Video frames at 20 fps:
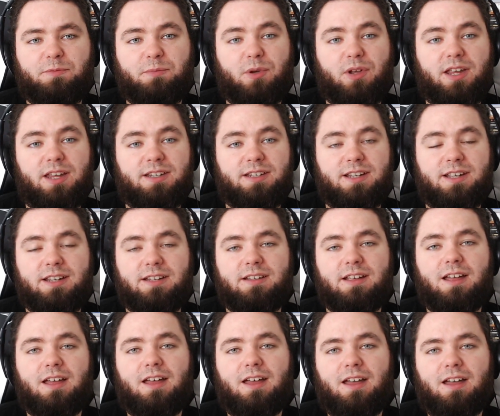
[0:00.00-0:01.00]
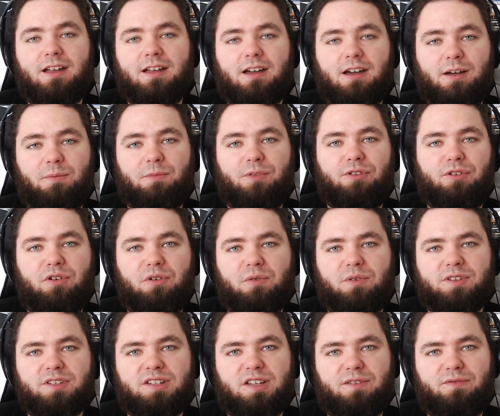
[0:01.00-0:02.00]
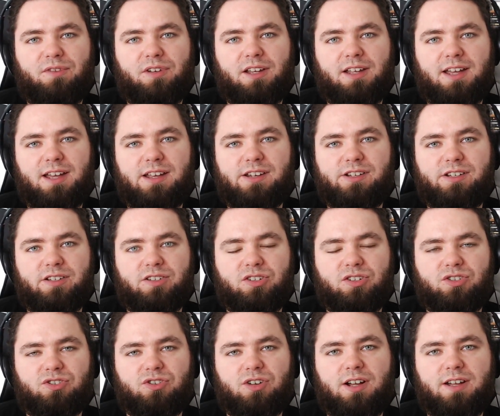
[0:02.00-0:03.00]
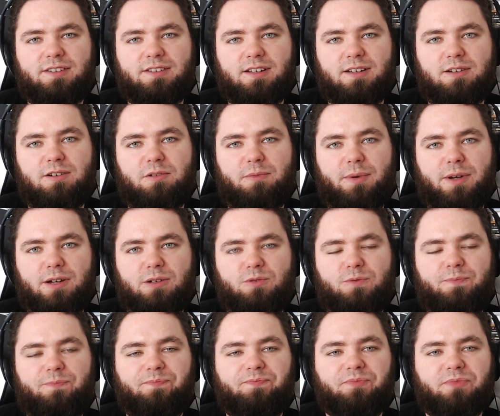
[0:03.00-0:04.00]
But he did come through on several occasions and try to help out.